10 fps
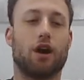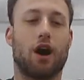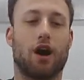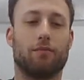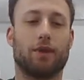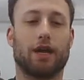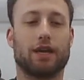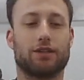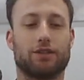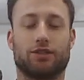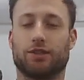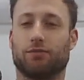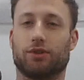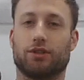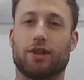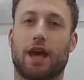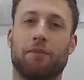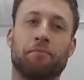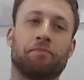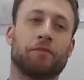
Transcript: I guess it's similar to that,